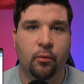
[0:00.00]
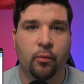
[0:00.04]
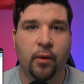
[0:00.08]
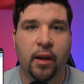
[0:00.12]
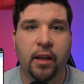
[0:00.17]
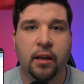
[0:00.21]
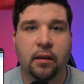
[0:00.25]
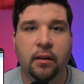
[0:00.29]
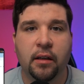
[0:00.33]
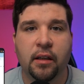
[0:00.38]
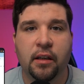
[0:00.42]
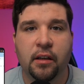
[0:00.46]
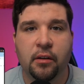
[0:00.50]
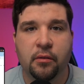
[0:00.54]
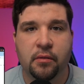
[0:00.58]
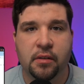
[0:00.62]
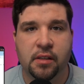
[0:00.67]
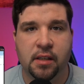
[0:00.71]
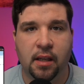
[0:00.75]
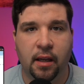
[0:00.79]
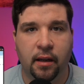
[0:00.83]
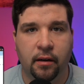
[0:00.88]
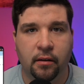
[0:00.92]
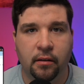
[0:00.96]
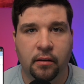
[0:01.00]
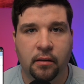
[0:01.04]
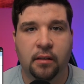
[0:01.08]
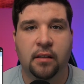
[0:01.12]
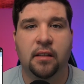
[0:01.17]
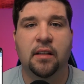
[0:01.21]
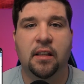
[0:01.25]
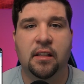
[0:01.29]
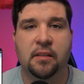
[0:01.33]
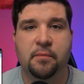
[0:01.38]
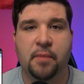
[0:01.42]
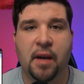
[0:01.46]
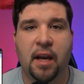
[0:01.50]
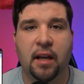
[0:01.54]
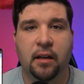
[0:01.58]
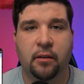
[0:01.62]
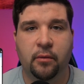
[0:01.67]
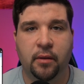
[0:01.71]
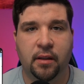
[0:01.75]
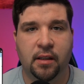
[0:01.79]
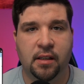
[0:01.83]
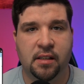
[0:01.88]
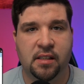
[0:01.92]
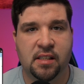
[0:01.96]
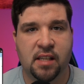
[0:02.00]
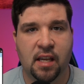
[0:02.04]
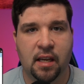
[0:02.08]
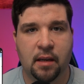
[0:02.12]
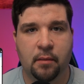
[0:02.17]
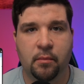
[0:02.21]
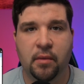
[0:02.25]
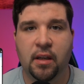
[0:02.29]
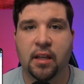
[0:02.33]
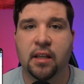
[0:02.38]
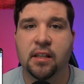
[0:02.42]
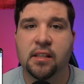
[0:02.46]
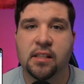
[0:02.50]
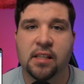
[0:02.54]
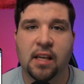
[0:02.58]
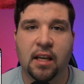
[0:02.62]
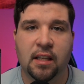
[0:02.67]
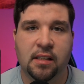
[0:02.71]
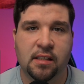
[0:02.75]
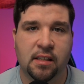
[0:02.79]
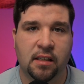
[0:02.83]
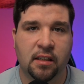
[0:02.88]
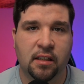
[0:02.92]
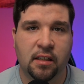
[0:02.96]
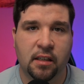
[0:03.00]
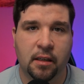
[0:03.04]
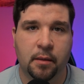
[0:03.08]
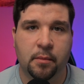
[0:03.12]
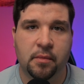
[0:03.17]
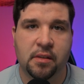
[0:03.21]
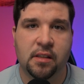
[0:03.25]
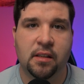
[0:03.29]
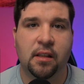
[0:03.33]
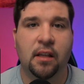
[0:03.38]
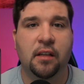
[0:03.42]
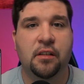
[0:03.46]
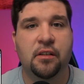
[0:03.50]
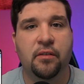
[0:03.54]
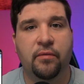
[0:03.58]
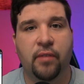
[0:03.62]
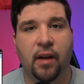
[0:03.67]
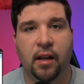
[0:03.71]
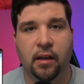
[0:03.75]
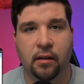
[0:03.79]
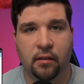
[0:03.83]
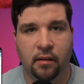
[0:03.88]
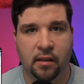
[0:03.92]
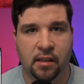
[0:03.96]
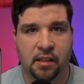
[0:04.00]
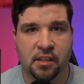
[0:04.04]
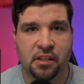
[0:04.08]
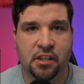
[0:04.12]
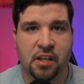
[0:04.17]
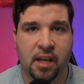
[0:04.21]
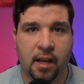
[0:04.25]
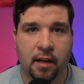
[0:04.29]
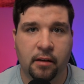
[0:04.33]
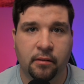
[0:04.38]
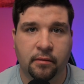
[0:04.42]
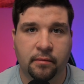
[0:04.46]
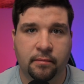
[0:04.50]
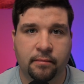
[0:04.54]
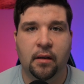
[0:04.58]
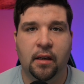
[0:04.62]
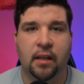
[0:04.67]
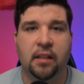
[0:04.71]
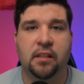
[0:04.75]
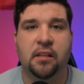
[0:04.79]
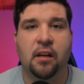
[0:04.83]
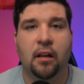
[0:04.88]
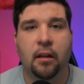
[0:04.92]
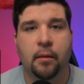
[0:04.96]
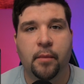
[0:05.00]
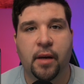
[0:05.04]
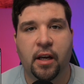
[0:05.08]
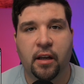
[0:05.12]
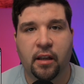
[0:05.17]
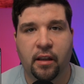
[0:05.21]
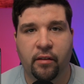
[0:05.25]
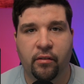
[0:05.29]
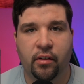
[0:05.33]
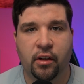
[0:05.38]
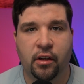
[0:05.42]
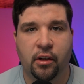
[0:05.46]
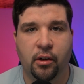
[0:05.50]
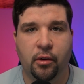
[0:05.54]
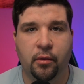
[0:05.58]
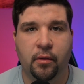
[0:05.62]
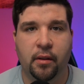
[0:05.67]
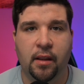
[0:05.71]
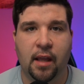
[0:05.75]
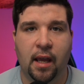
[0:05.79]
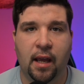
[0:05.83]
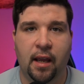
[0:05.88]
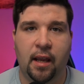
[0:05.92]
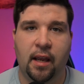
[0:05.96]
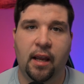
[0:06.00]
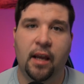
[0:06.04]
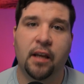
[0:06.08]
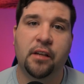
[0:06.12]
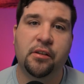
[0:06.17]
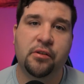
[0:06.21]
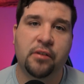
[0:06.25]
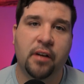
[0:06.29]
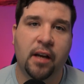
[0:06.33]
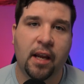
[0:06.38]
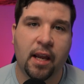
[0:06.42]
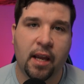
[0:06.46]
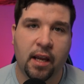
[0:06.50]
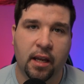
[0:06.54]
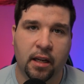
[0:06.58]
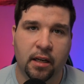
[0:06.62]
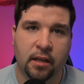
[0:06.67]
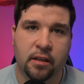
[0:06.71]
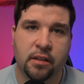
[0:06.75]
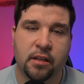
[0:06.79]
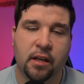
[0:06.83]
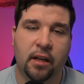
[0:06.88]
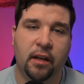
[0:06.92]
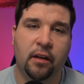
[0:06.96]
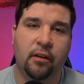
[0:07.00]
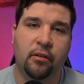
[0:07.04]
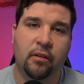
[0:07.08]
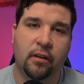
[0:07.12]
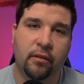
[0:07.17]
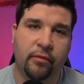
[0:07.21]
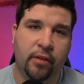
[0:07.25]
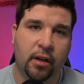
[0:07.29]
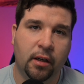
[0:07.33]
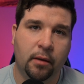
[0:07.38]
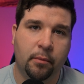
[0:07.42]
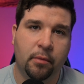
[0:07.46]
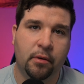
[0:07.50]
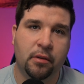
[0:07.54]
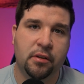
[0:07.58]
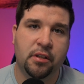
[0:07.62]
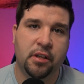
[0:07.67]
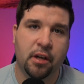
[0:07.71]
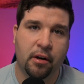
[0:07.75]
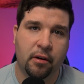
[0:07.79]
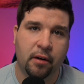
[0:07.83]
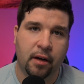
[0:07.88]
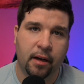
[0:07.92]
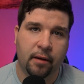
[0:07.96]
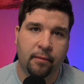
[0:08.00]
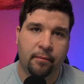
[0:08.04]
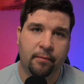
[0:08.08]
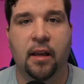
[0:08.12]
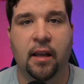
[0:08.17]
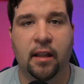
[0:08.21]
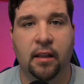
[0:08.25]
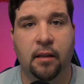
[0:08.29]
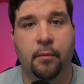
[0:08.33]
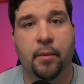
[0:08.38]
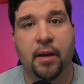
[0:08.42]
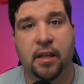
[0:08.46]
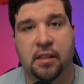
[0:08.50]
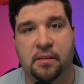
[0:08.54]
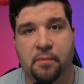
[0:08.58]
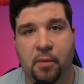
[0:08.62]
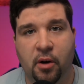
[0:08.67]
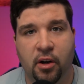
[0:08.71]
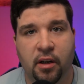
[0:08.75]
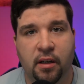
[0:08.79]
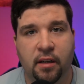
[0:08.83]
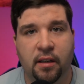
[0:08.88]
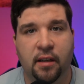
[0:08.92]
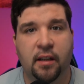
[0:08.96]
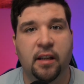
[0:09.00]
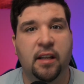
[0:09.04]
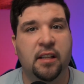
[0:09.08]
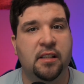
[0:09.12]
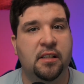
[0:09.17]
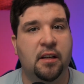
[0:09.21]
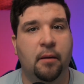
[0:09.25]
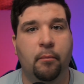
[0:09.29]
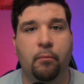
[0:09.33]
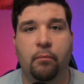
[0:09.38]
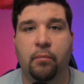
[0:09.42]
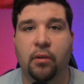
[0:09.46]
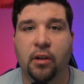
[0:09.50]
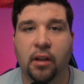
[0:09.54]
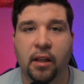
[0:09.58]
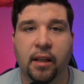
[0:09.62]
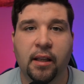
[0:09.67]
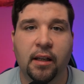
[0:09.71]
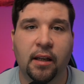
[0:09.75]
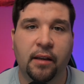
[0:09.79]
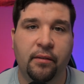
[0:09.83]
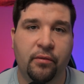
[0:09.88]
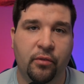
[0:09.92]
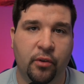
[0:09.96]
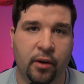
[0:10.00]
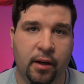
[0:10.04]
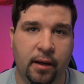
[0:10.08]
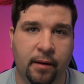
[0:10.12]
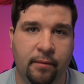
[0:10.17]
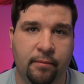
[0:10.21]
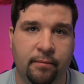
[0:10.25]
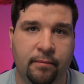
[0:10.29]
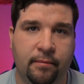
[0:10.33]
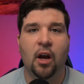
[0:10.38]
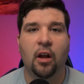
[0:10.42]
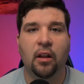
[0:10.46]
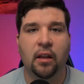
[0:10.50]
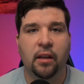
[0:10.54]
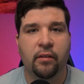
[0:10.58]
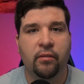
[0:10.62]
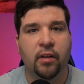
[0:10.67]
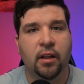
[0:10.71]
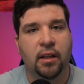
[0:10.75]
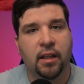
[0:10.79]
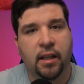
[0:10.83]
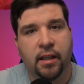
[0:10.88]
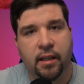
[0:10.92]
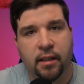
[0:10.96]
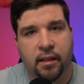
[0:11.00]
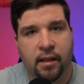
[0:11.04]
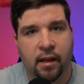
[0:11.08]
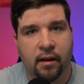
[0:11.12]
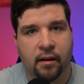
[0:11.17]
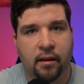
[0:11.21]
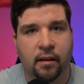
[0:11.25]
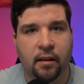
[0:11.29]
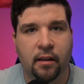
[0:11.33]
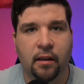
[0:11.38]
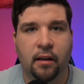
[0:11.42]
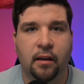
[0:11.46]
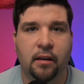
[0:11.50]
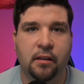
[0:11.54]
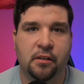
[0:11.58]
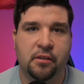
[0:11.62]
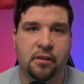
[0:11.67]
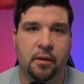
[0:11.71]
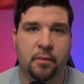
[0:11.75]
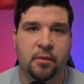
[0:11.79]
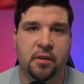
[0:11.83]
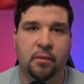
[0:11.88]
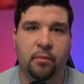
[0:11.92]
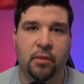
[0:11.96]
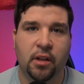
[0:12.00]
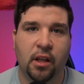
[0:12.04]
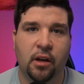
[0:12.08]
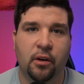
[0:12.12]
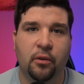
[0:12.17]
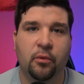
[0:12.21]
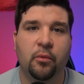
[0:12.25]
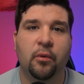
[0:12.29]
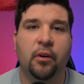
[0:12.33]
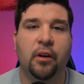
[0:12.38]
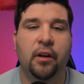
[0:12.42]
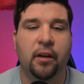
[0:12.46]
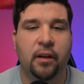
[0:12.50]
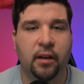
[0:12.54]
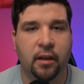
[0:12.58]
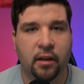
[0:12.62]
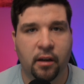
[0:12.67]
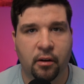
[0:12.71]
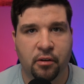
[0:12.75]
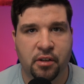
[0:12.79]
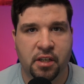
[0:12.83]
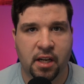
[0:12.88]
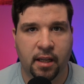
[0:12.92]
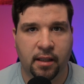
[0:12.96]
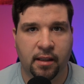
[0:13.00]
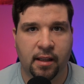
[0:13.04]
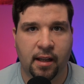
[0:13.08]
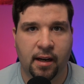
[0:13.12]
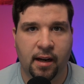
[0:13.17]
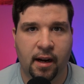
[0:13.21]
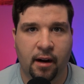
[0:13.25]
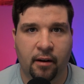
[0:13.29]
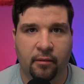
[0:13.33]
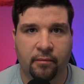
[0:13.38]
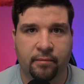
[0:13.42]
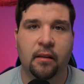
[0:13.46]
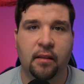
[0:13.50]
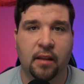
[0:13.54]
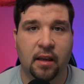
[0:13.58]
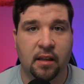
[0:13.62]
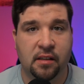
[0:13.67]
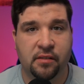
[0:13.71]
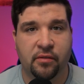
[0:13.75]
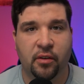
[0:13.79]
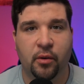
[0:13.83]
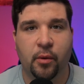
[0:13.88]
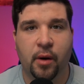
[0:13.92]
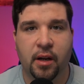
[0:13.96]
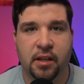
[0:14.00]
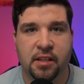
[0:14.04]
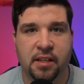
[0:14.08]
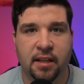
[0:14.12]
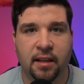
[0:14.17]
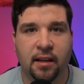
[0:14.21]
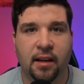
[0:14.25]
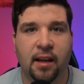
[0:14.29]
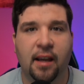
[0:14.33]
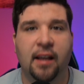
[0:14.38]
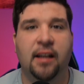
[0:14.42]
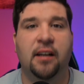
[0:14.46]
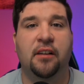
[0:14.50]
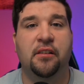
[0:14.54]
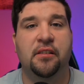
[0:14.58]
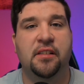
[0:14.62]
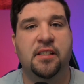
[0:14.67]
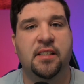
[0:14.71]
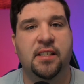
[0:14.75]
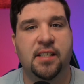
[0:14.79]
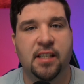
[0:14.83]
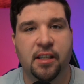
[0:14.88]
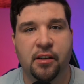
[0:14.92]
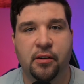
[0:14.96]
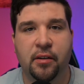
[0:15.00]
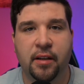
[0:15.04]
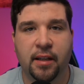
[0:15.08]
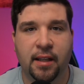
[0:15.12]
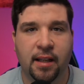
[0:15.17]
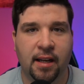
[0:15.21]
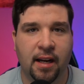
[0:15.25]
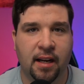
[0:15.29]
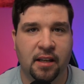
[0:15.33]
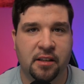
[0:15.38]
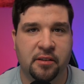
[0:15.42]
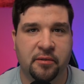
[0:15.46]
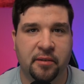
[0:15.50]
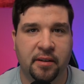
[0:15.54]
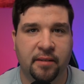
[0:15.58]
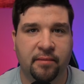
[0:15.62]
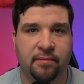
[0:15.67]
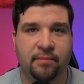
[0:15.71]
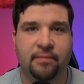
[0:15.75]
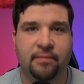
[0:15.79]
weekly newsletter that's packed with the same insights and tips that you find on this channel. It's all about giving you that extra edge in your developer journey. And the best part, it's completely free. I'll leave a link down in the description below where you can go check that out. Thanks for watching, and I'll see you in the next one.